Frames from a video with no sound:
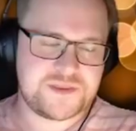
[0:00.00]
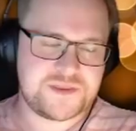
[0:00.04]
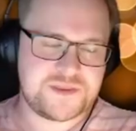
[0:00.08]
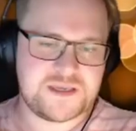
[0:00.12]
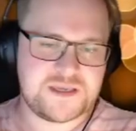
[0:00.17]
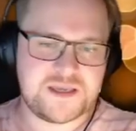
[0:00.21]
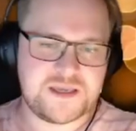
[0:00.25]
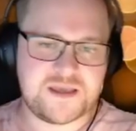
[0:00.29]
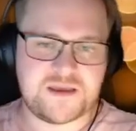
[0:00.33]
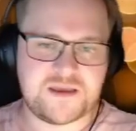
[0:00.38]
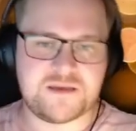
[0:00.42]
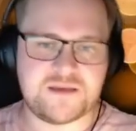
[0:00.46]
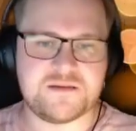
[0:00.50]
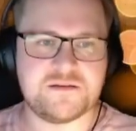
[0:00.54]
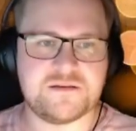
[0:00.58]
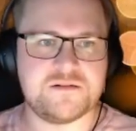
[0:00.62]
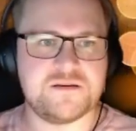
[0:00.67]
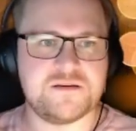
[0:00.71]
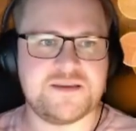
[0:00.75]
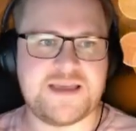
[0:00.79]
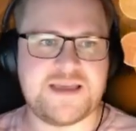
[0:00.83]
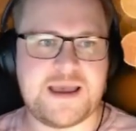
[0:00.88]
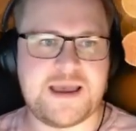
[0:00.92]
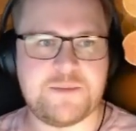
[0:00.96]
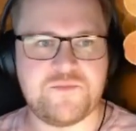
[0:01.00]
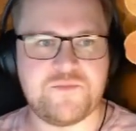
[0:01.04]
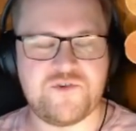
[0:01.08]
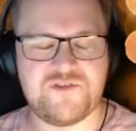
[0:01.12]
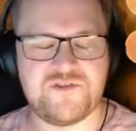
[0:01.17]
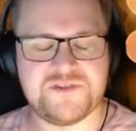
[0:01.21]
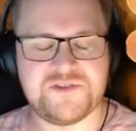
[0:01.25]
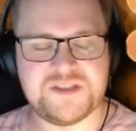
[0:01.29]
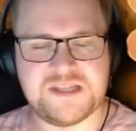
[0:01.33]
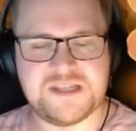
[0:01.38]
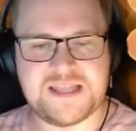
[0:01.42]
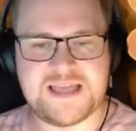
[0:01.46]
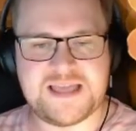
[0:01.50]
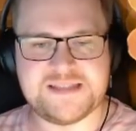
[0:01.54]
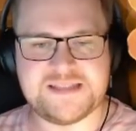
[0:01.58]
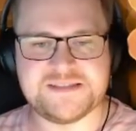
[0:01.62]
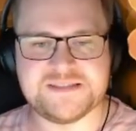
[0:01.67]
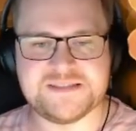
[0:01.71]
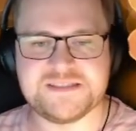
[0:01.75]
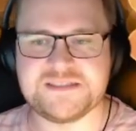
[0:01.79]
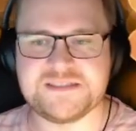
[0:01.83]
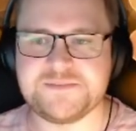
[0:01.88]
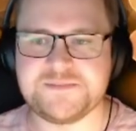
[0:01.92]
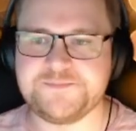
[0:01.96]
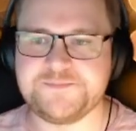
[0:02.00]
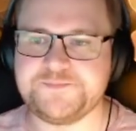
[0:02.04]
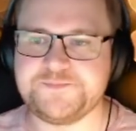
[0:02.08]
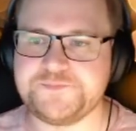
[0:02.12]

the camera and the lens.